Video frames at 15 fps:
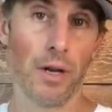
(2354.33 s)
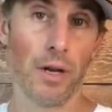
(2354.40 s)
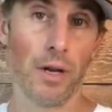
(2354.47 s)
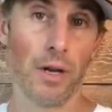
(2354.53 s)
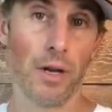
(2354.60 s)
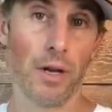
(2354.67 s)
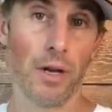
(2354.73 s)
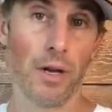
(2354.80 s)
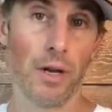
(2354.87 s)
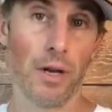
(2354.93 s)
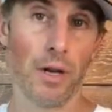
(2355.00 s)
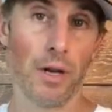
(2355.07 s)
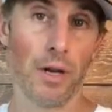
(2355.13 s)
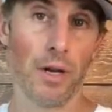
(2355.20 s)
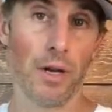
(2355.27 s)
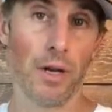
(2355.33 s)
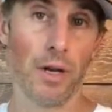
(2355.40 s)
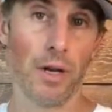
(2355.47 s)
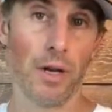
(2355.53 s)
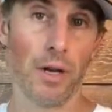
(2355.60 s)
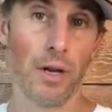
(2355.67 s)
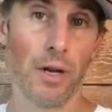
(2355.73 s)
and
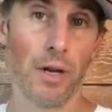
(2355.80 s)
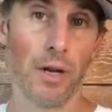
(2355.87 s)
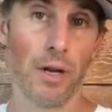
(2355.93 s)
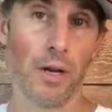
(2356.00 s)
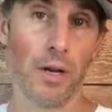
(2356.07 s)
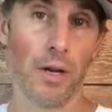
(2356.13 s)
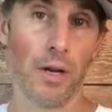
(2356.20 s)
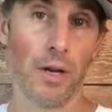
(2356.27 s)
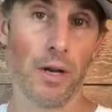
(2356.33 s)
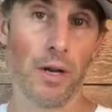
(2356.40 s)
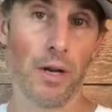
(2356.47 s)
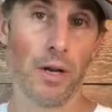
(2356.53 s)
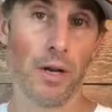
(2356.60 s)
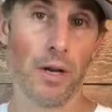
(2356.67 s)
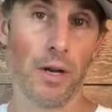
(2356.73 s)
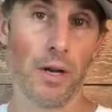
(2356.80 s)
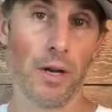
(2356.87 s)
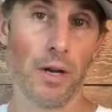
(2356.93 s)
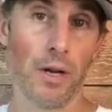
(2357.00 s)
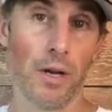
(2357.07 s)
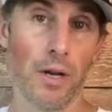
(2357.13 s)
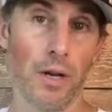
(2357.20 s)
I don't know, I'll
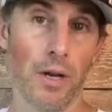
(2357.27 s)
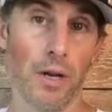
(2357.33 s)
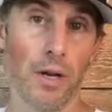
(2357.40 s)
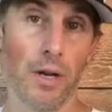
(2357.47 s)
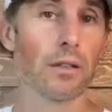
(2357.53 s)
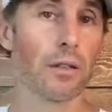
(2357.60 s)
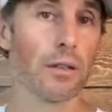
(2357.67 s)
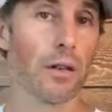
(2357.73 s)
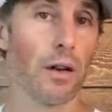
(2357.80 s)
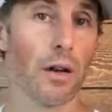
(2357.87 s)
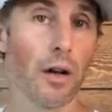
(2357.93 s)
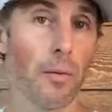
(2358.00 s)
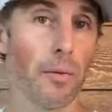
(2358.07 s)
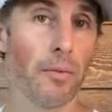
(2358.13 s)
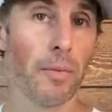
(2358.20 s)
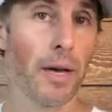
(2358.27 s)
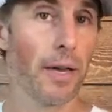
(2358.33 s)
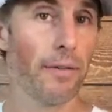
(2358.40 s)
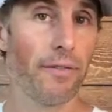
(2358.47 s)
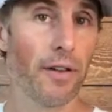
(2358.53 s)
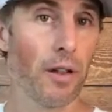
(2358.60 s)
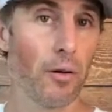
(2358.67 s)
try to ask a couple of my
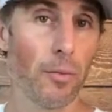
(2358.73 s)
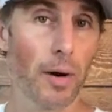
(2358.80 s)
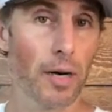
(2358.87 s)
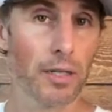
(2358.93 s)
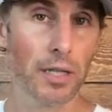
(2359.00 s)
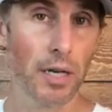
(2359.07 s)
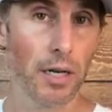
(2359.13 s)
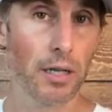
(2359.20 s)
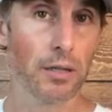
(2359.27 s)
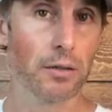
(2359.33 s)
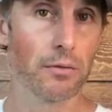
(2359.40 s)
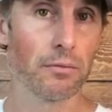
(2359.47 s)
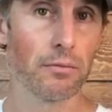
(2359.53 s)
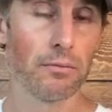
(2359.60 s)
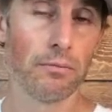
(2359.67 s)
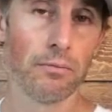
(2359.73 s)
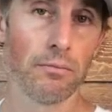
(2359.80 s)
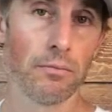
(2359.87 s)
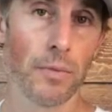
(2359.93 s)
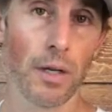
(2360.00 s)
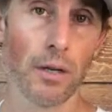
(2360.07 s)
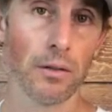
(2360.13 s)
fellow bartenders,
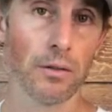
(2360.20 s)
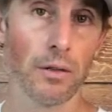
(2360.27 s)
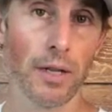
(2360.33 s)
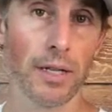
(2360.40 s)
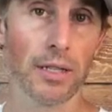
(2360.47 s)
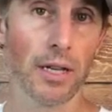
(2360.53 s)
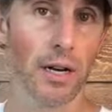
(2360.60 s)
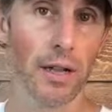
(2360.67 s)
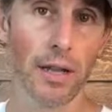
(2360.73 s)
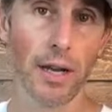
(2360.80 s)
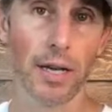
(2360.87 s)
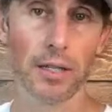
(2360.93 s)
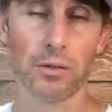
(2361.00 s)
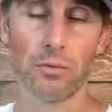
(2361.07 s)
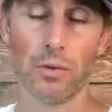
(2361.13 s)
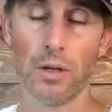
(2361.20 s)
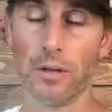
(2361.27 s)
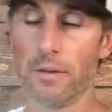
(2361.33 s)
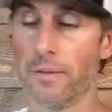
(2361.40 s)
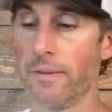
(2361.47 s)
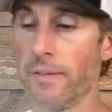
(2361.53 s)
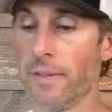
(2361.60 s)
you know, so that's kind of the next one.
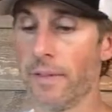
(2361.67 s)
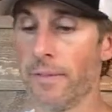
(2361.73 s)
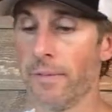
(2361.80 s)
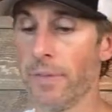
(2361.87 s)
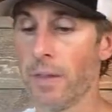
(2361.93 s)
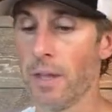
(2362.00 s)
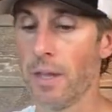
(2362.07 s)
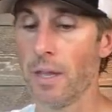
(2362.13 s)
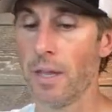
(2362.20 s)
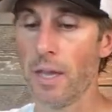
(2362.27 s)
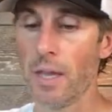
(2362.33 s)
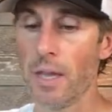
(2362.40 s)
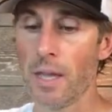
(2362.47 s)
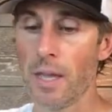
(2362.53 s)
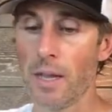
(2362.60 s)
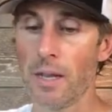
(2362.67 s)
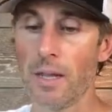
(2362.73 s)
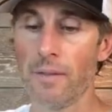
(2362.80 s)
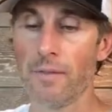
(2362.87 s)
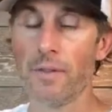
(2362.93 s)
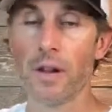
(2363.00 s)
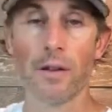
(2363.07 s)
And
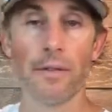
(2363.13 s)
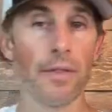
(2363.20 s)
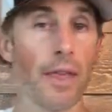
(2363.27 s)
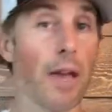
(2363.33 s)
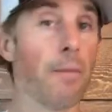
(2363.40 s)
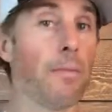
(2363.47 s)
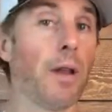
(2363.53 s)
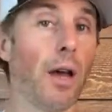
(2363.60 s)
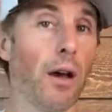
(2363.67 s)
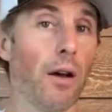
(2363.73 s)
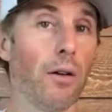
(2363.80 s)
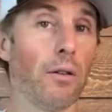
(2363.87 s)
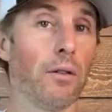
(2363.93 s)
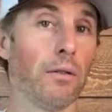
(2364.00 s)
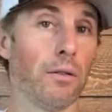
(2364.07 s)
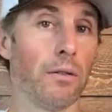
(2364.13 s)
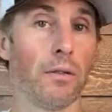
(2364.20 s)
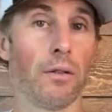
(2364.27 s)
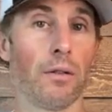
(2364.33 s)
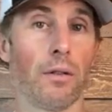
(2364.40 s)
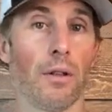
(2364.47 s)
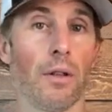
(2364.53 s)
if none of them know,
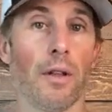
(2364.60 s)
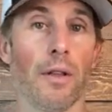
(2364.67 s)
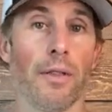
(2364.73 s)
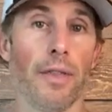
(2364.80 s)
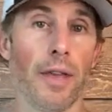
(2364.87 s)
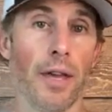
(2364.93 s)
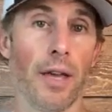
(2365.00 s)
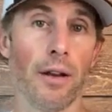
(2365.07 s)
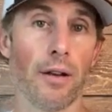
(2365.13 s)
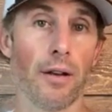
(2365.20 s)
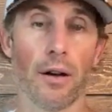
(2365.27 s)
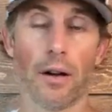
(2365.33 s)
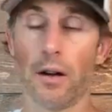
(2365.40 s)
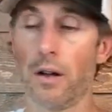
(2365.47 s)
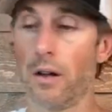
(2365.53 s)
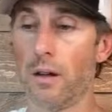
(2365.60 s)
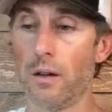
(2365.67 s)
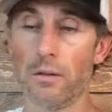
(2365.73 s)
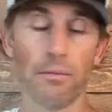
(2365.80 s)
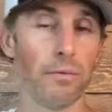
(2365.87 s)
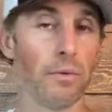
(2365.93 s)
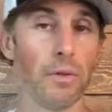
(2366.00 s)
then
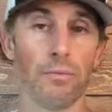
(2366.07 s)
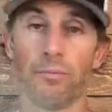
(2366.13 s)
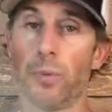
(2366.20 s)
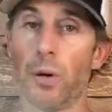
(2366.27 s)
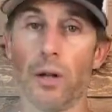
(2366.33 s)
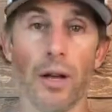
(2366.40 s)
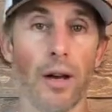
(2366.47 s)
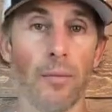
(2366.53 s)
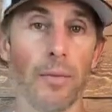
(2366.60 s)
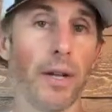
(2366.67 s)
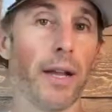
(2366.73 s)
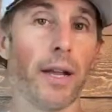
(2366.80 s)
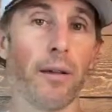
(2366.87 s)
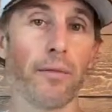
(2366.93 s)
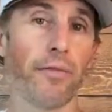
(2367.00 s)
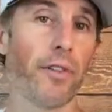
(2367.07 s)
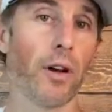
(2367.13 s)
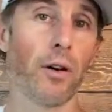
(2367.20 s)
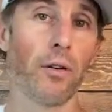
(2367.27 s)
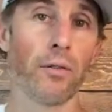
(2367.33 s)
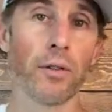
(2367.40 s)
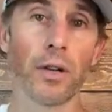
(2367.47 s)
I'll pull out my damn
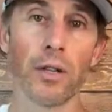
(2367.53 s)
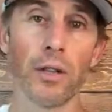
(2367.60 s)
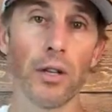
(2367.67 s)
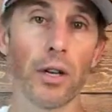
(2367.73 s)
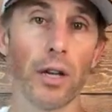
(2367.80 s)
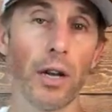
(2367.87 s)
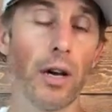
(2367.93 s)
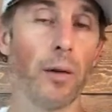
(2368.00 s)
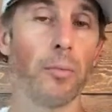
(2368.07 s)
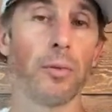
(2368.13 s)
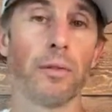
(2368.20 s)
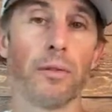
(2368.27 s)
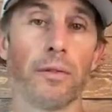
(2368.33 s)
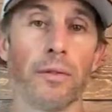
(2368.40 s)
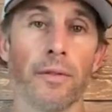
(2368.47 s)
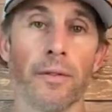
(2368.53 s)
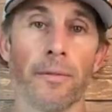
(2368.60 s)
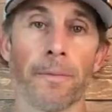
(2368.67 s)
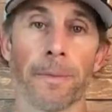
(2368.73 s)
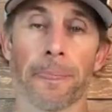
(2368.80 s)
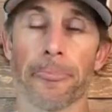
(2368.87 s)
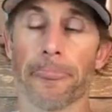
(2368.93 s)
phone and look it up.
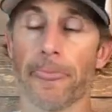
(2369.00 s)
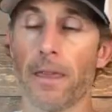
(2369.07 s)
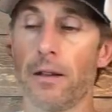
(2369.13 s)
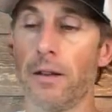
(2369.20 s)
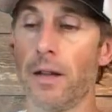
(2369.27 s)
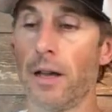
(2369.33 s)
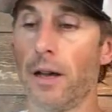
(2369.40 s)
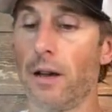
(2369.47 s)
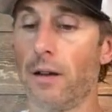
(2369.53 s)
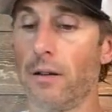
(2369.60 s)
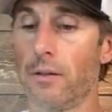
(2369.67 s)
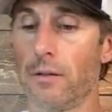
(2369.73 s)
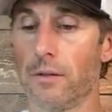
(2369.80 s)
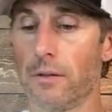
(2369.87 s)
Now,